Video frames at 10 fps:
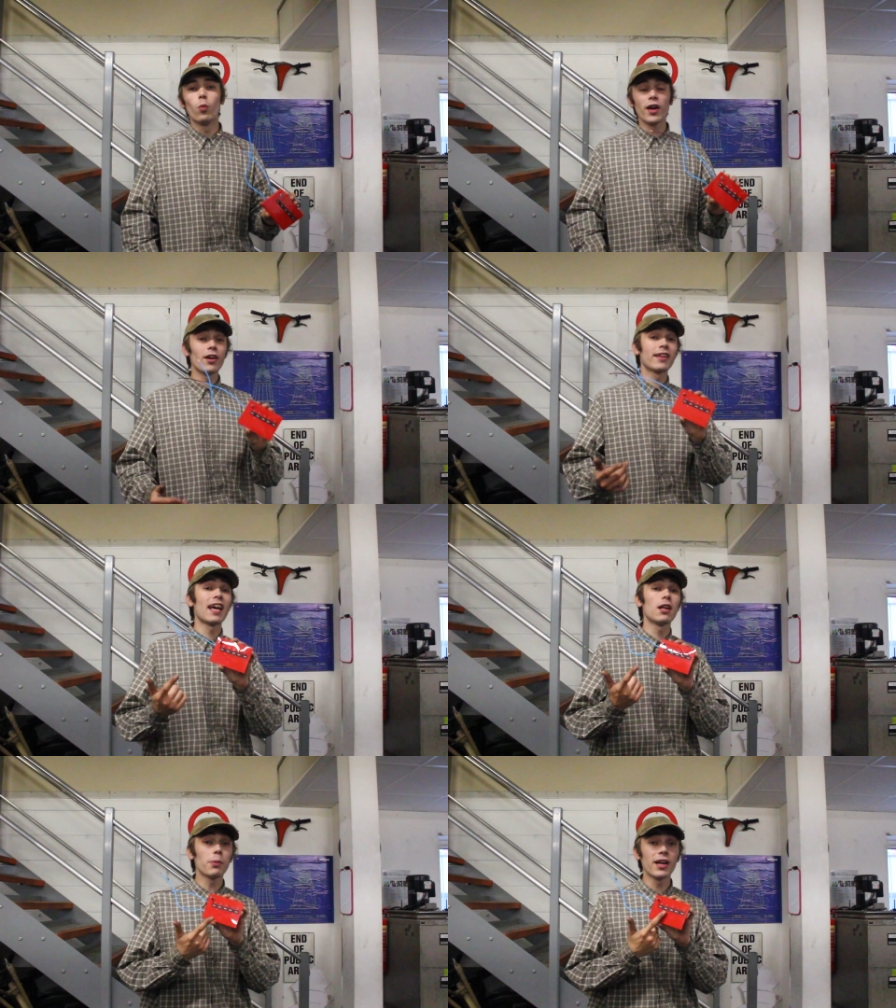When I
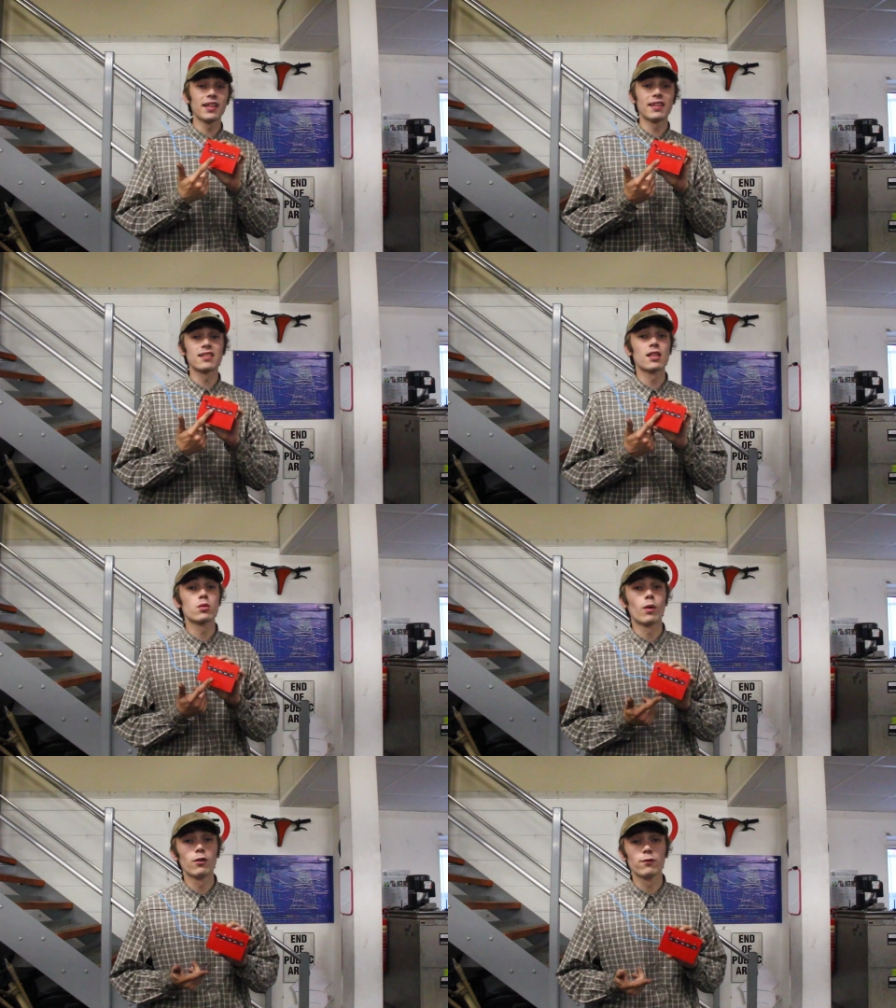calibrated this to
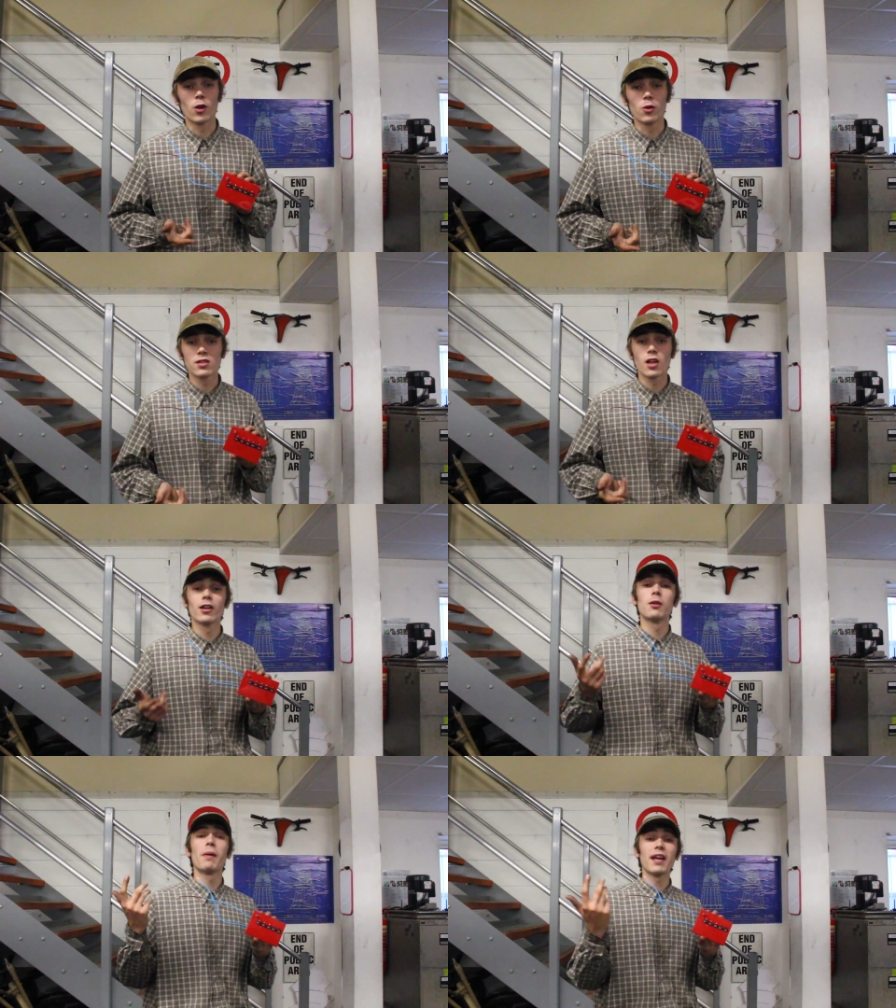12 volts,
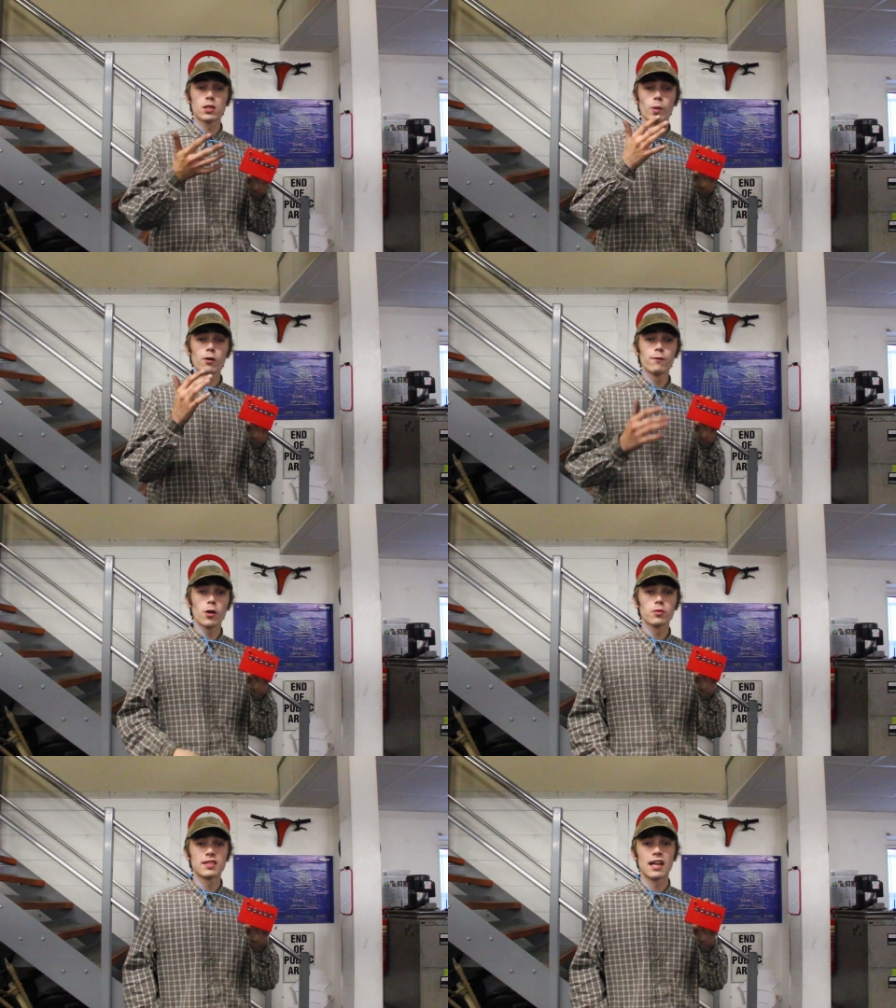I could bang 12
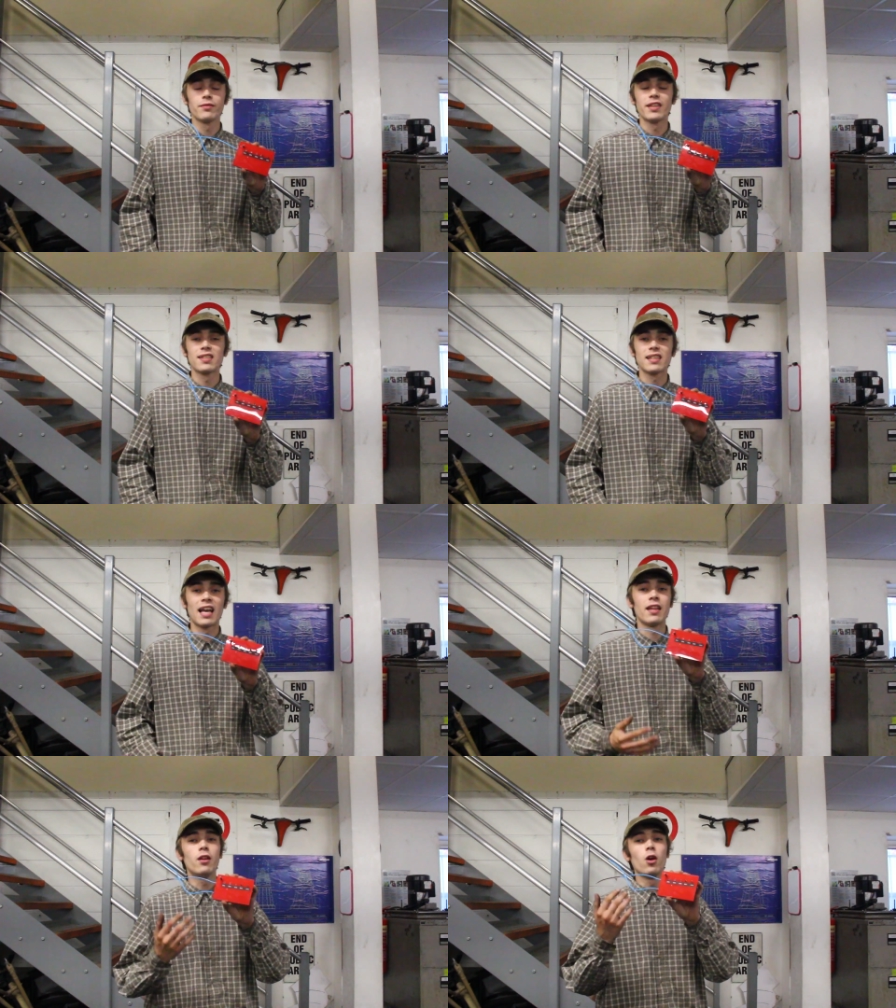volts down this
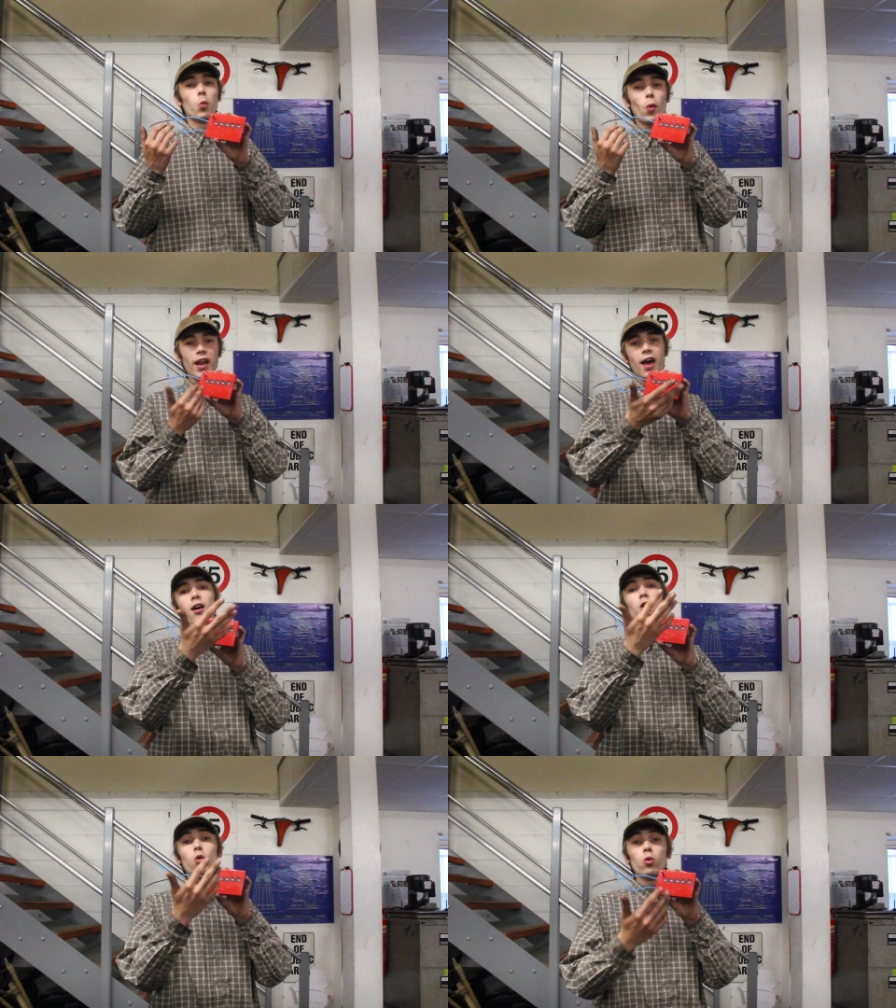and
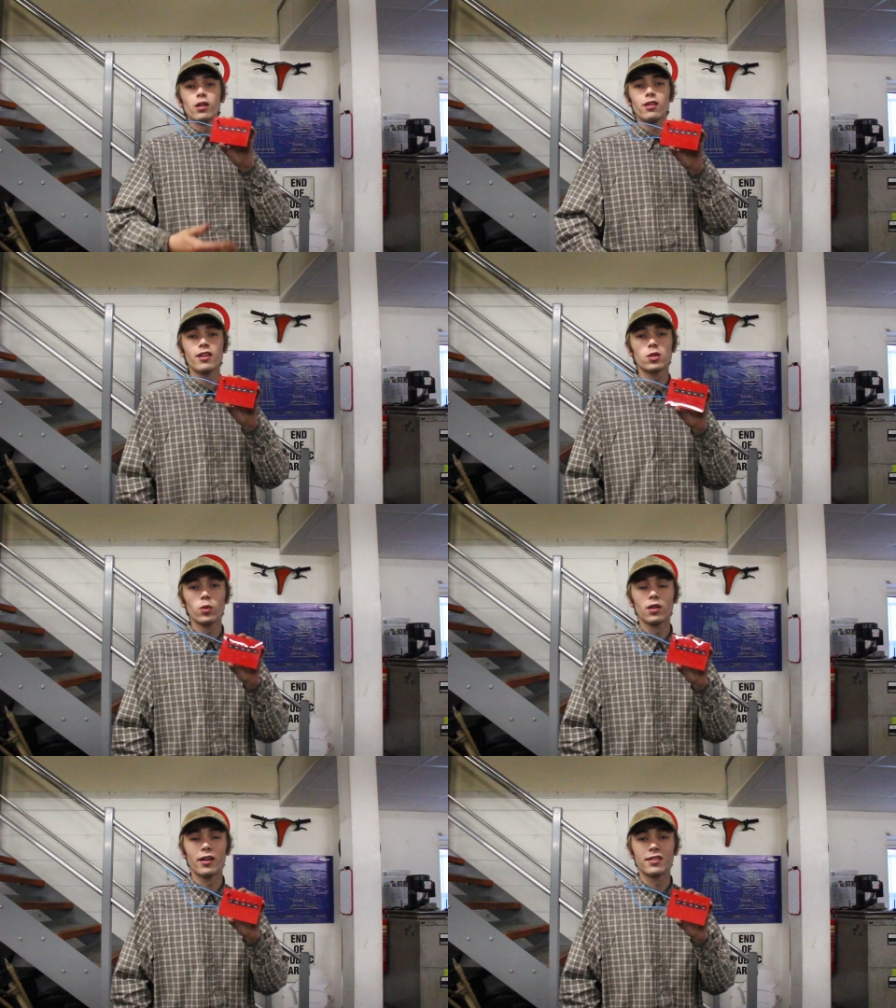voila, all the lights
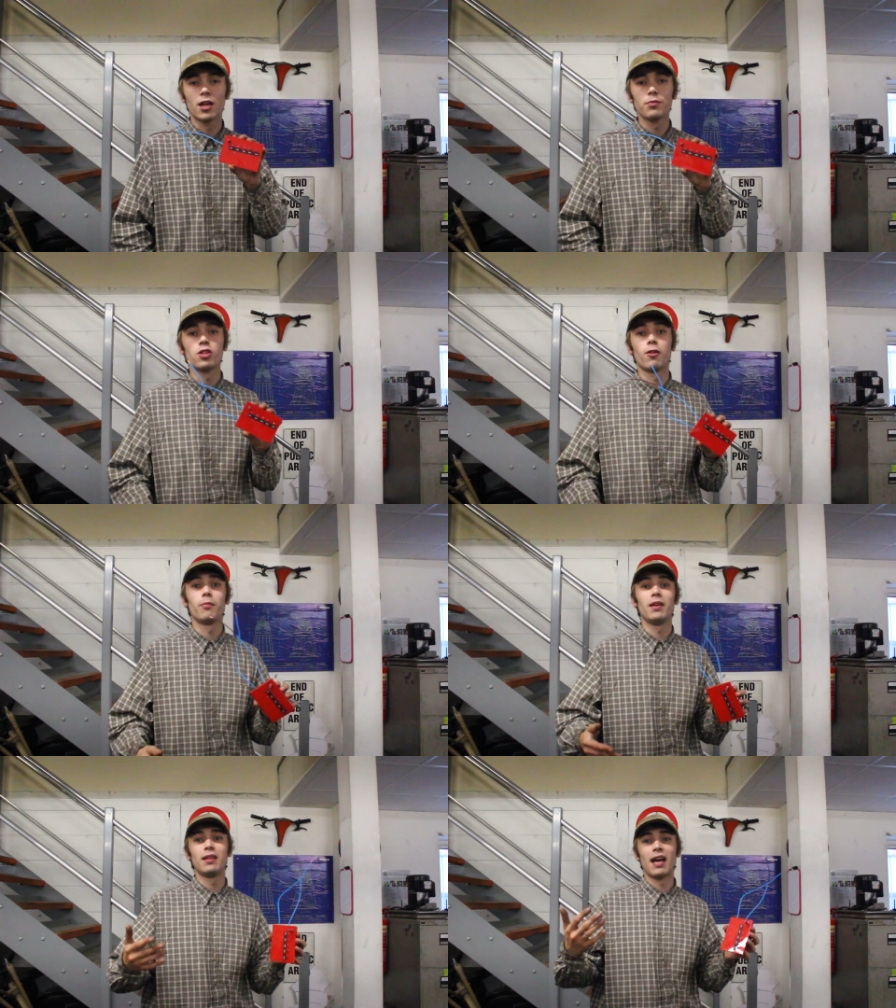will light up
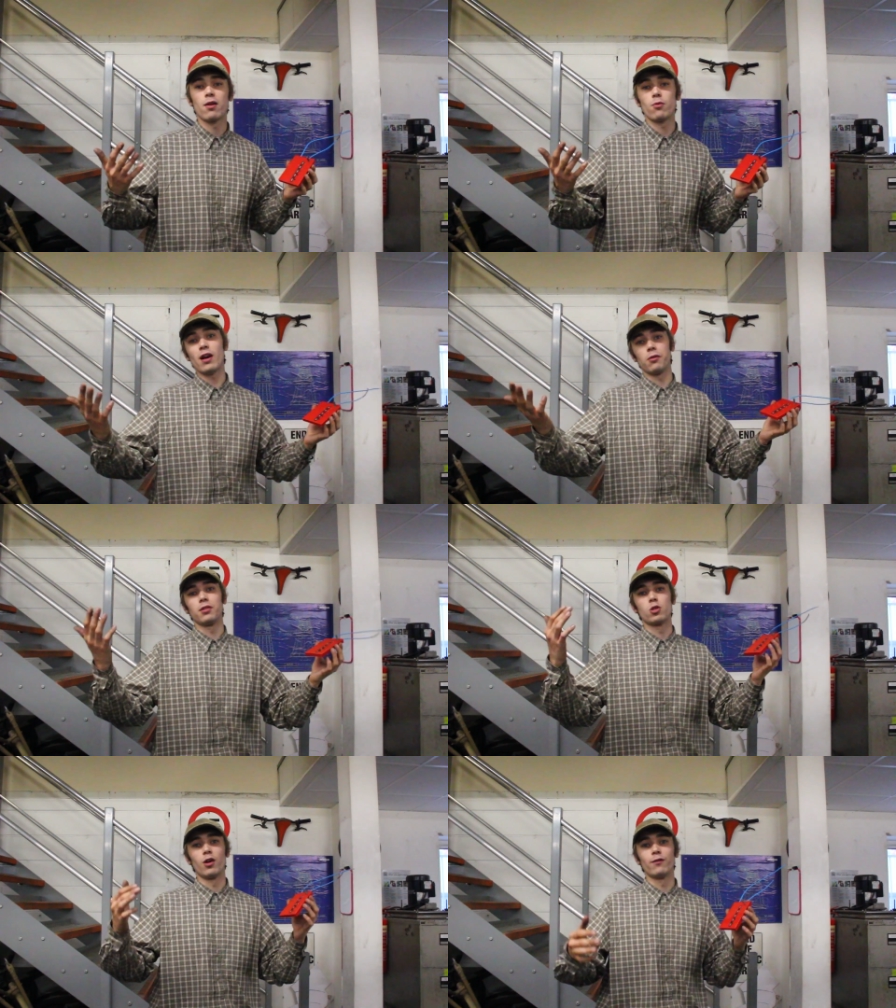showing me that,
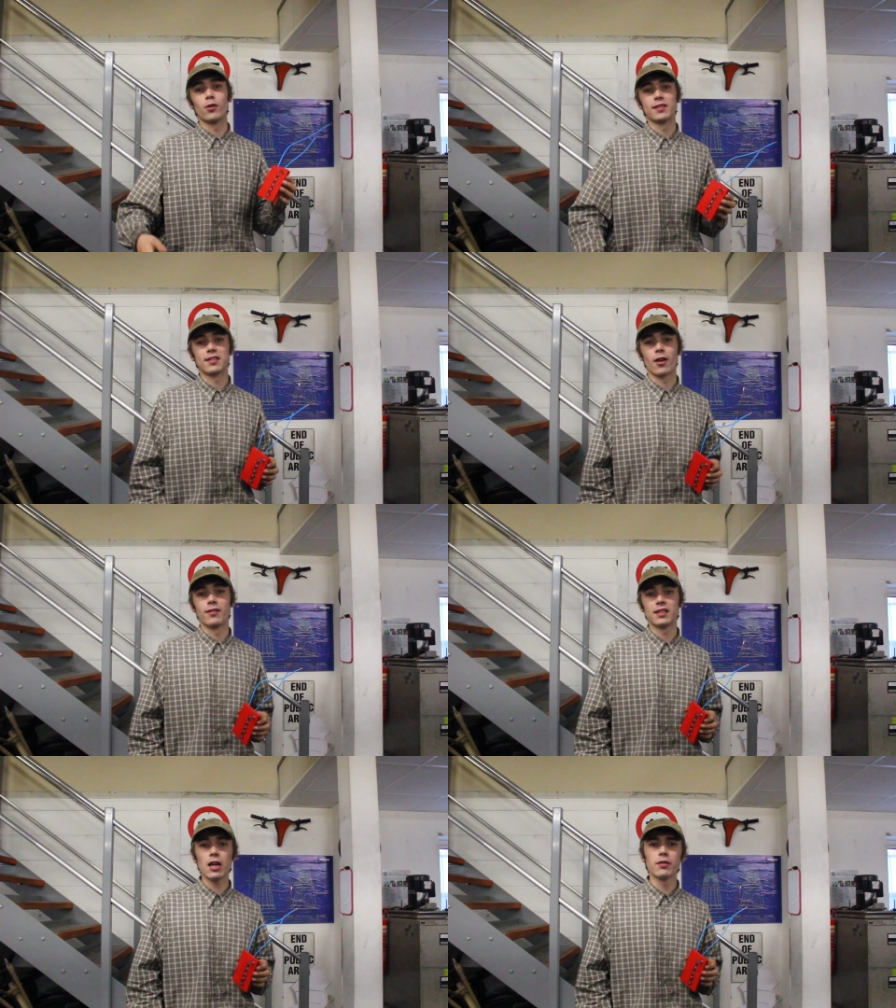well, 12 volts is
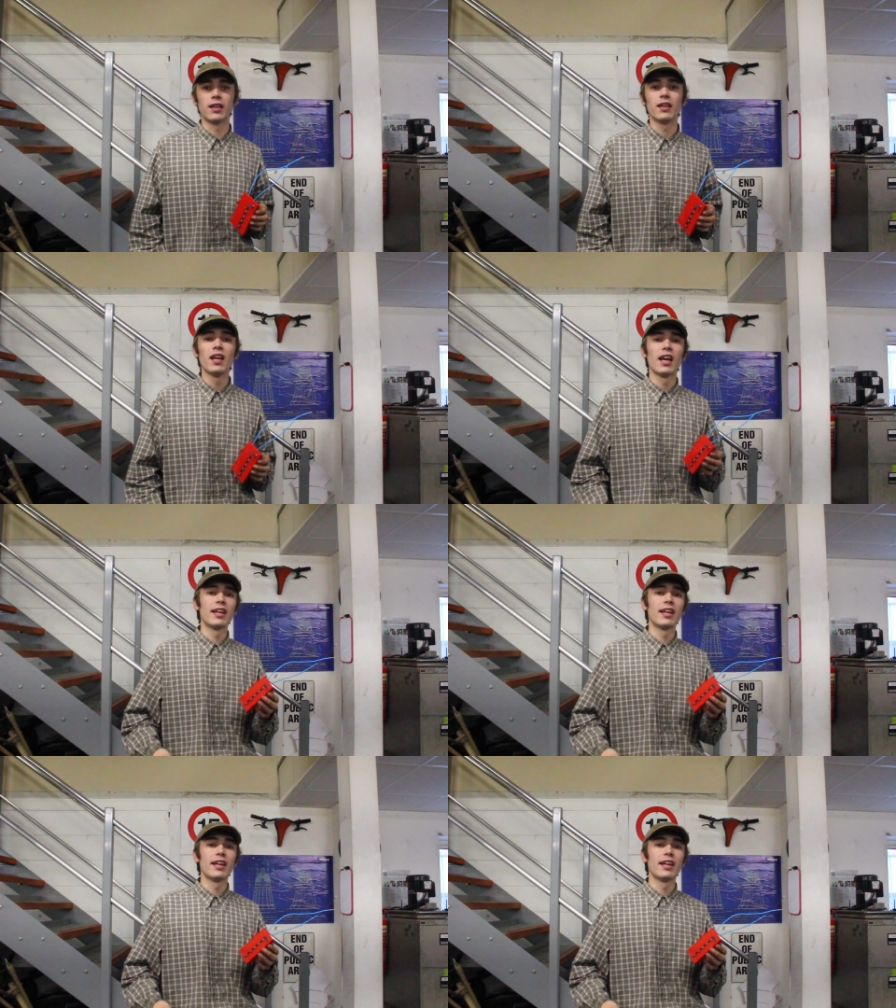going down it.